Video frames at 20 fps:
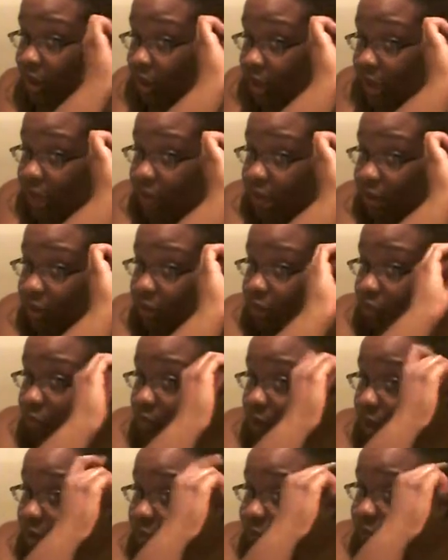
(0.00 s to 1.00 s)
and then
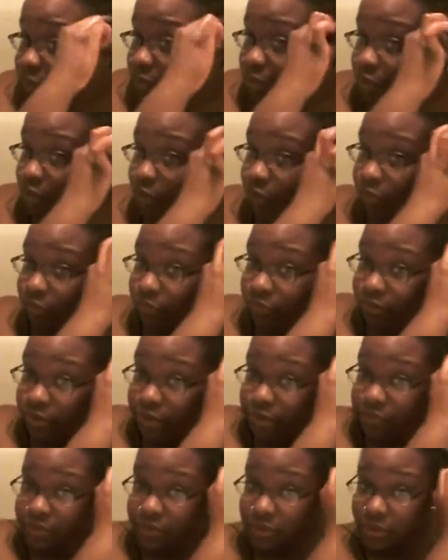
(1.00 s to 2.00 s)
cross it over
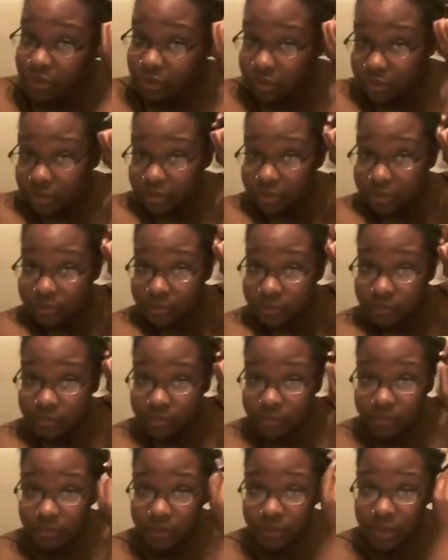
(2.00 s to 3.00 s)
each other.
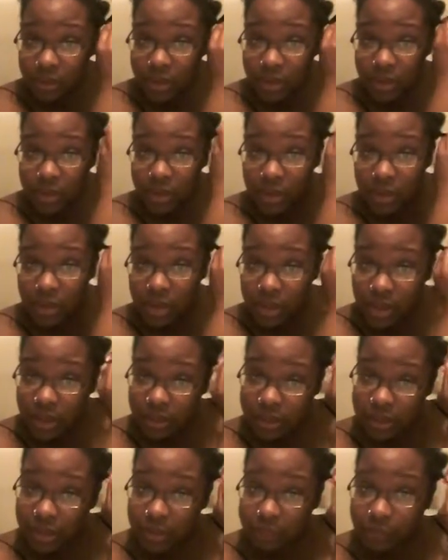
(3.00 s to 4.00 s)

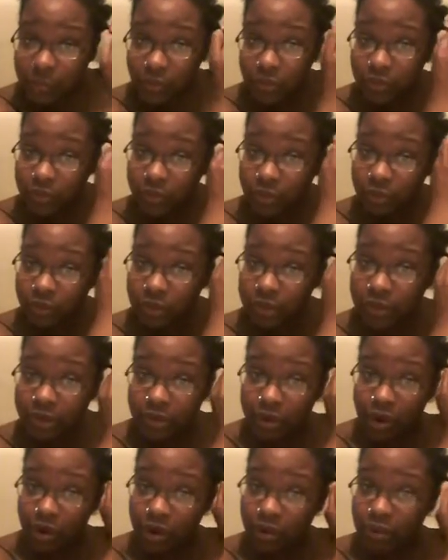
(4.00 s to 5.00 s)
And keep on
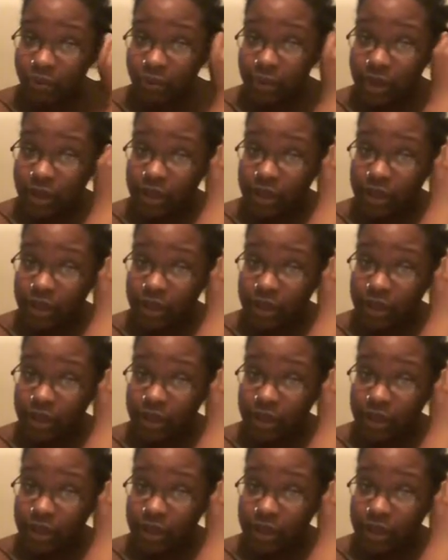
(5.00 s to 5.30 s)
going all the way